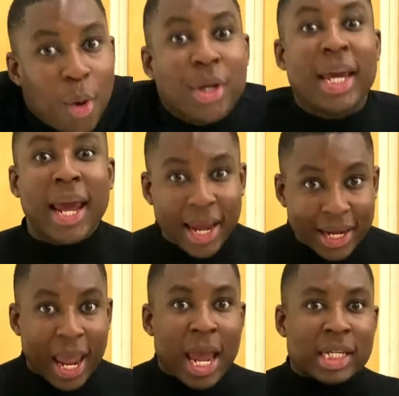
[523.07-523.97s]
or
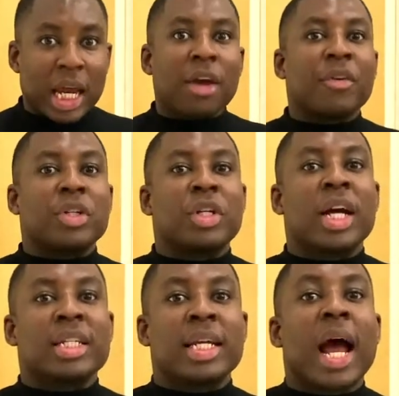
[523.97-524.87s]
King David, should I say.